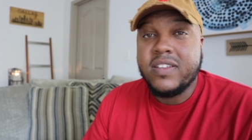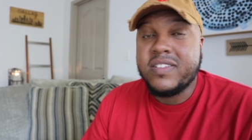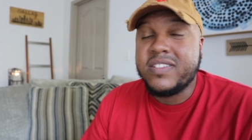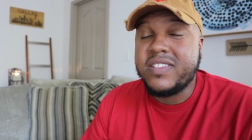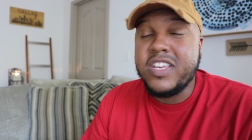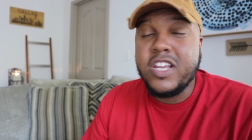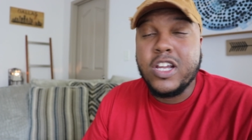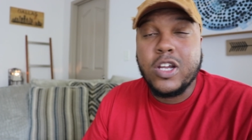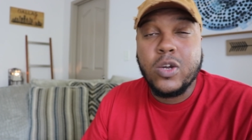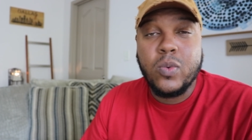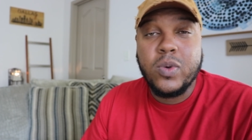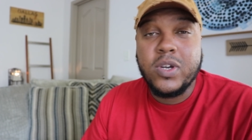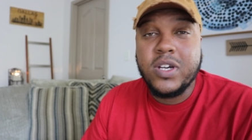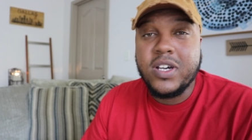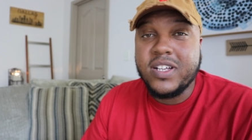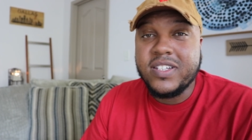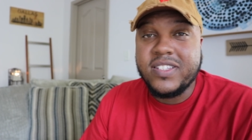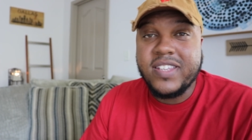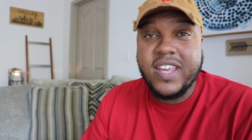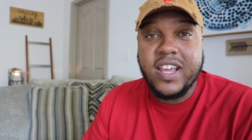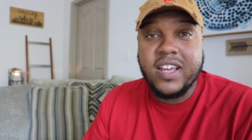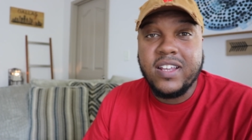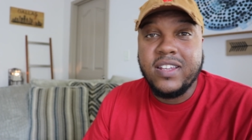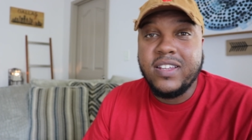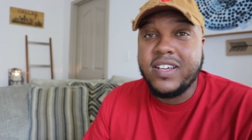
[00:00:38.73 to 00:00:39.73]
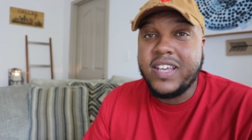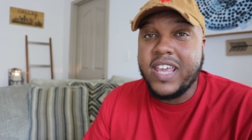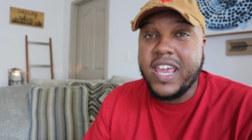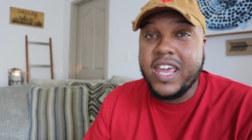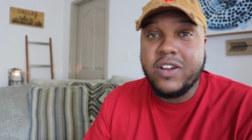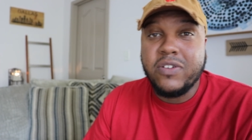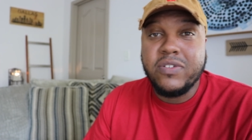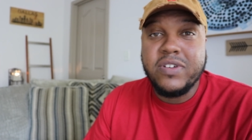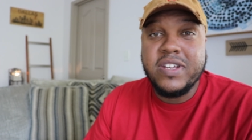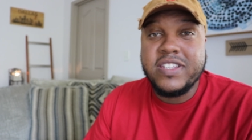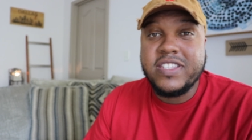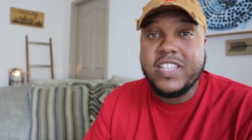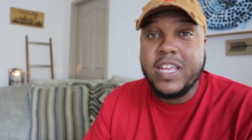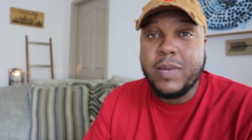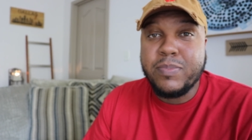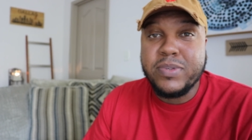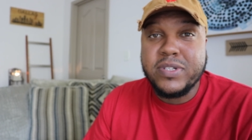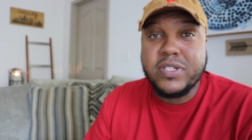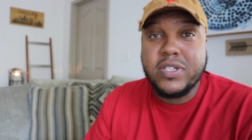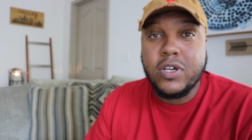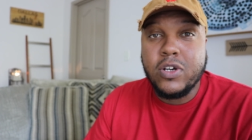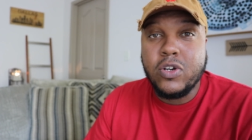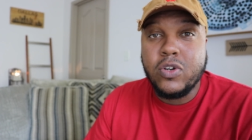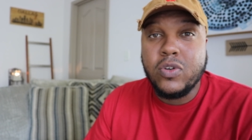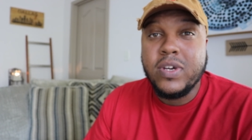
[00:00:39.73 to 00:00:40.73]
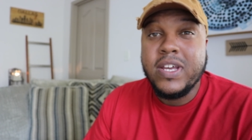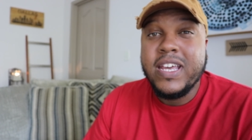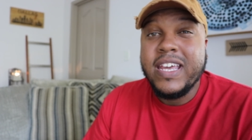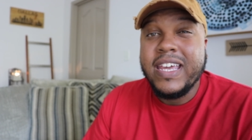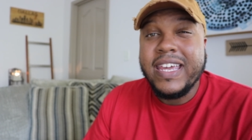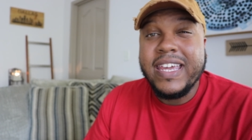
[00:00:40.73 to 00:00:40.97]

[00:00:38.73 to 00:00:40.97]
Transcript: The sneaker we're gonna take a look at on this episode